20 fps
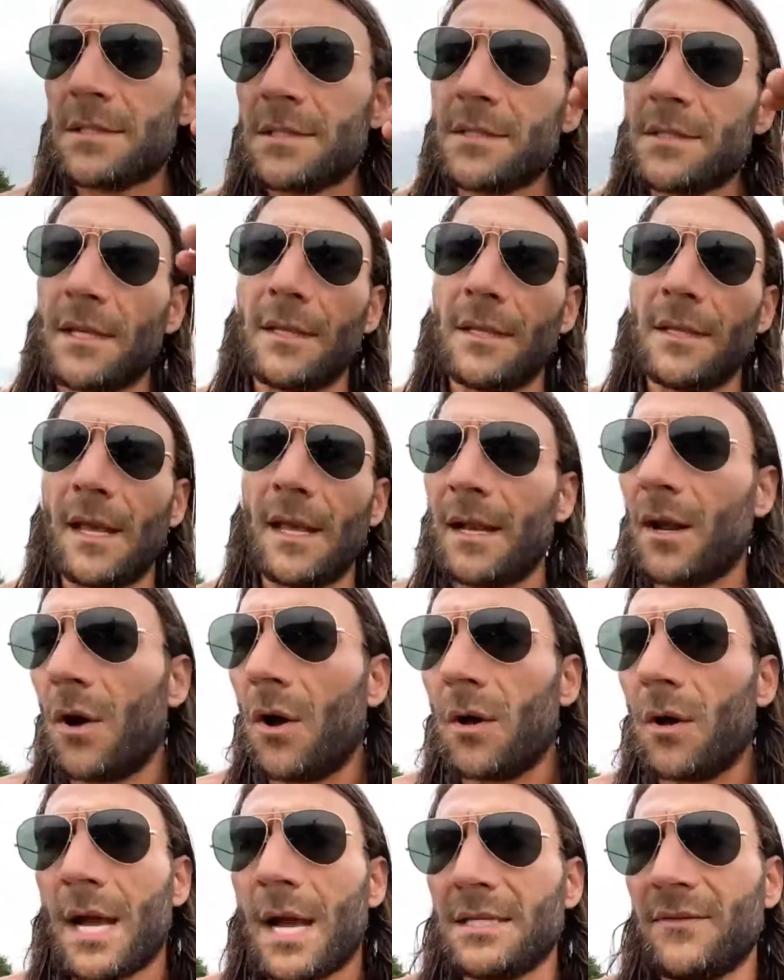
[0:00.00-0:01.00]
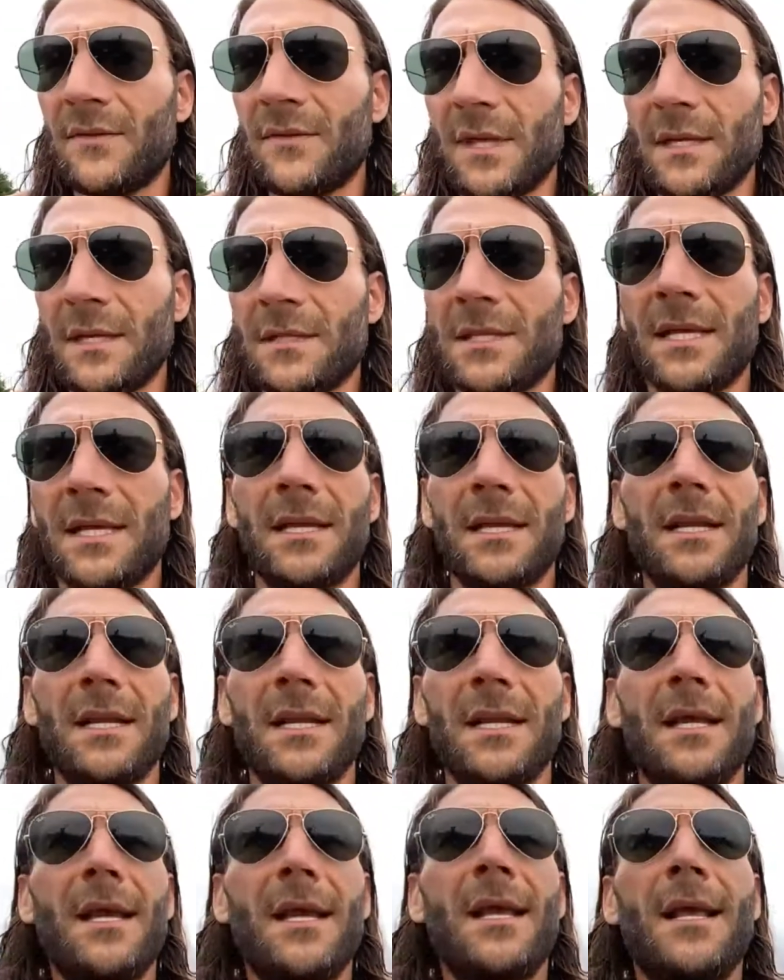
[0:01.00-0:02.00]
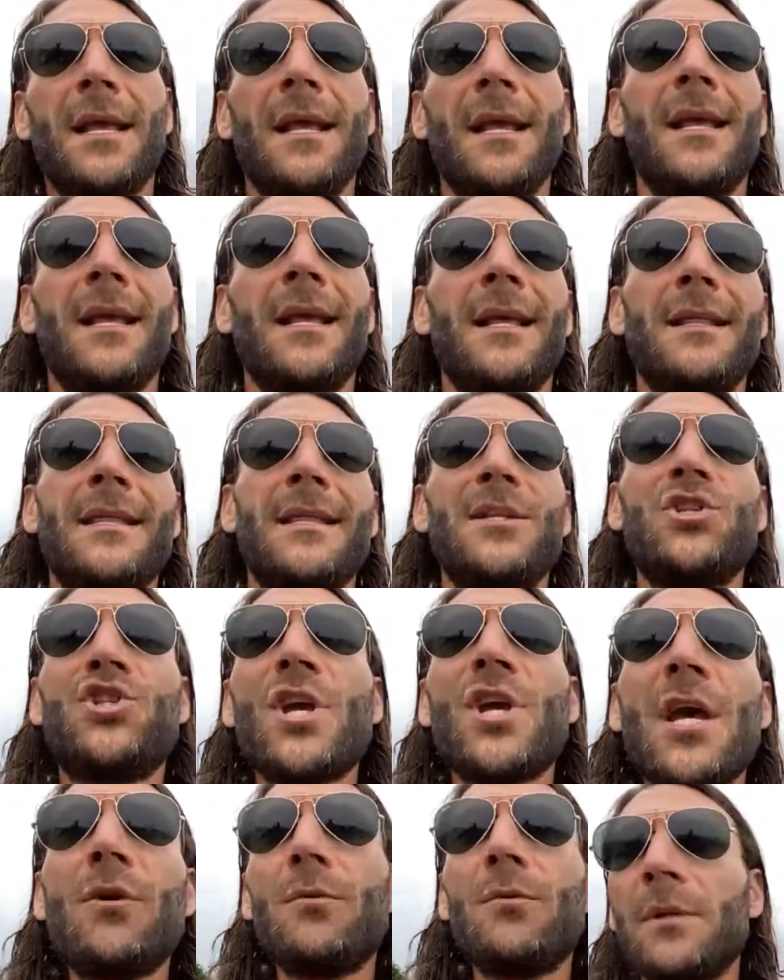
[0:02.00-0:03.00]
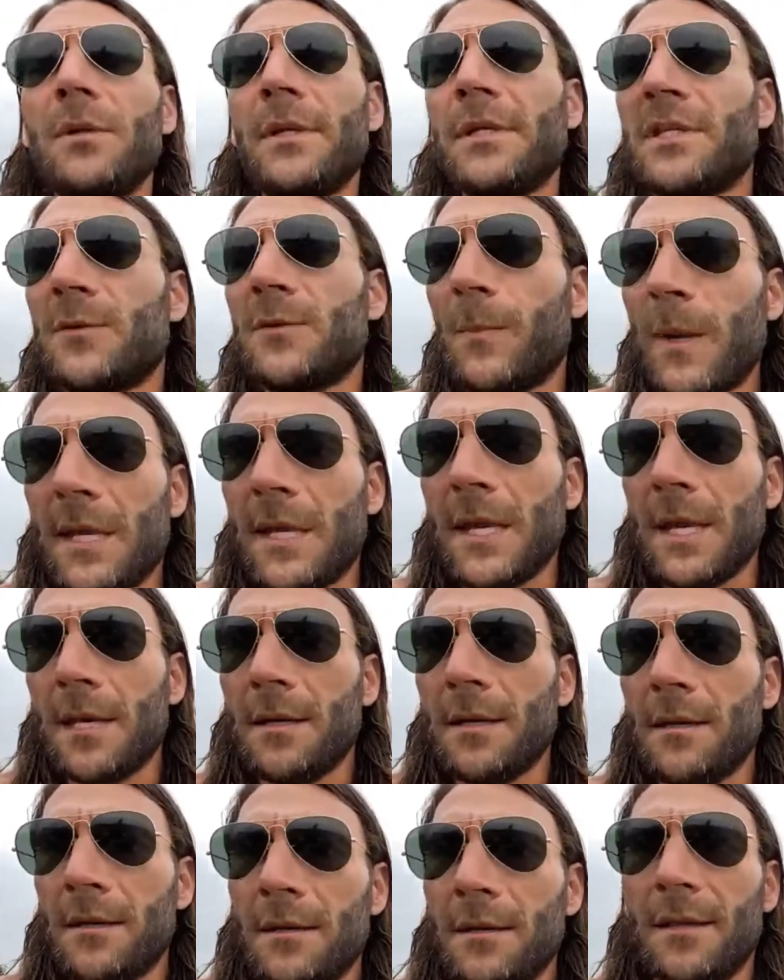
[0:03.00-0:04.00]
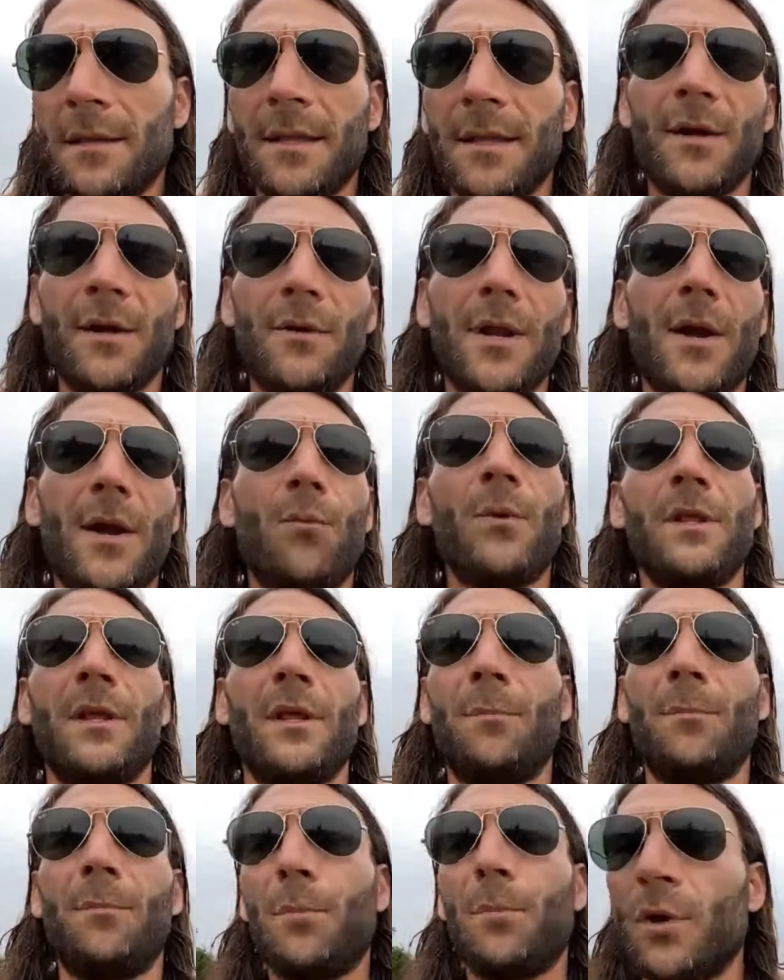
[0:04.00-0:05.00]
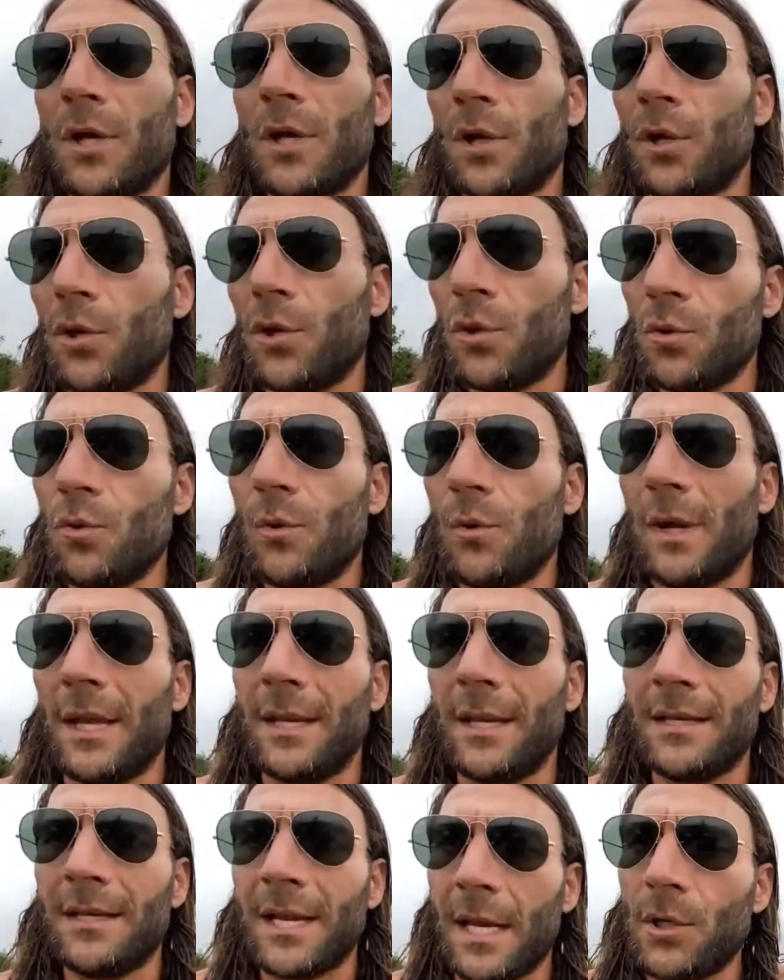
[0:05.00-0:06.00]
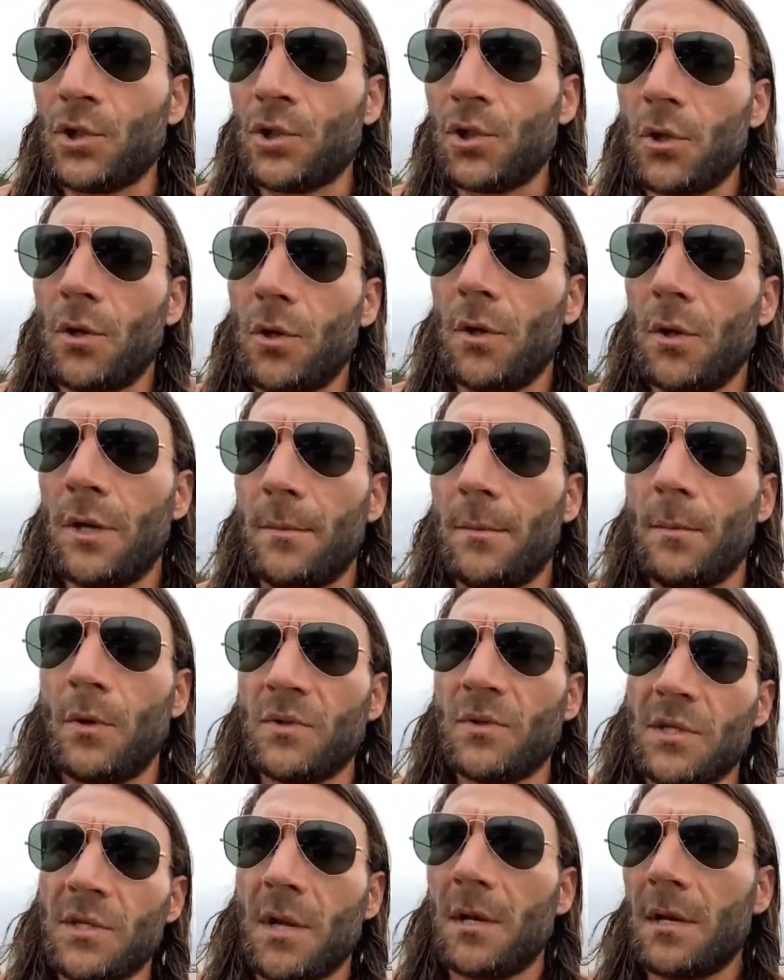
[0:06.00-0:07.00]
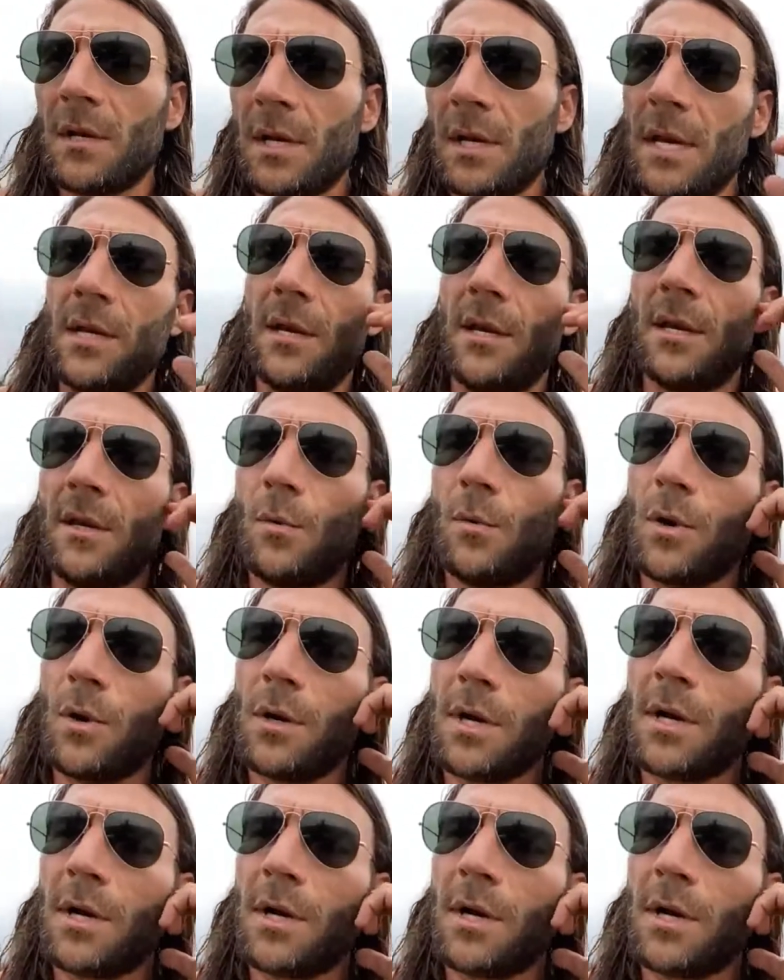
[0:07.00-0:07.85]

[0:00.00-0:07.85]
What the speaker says: and all kinds of things that generally speaking, they're not really putting you in danger in most stunt work.